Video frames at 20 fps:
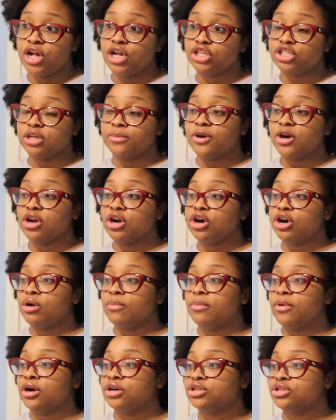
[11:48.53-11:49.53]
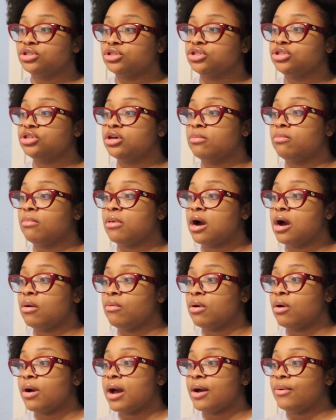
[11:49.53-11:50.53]
so i'm gonna go to marshall's
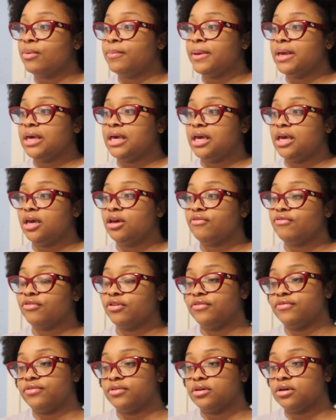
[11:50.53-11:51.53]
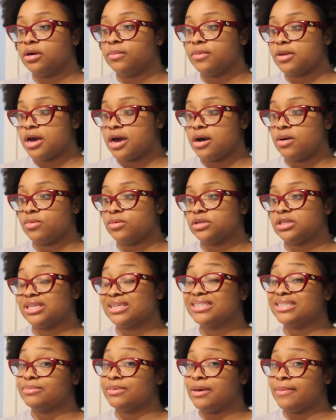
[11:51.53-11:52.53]
tomorrow i will be kid free for a couple hours
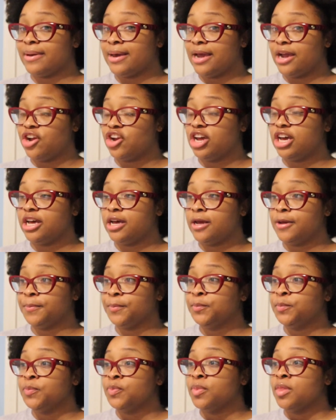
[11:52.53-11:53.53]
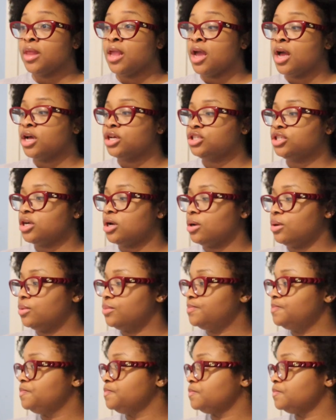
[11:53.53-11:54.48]
because i'm getting my hair done so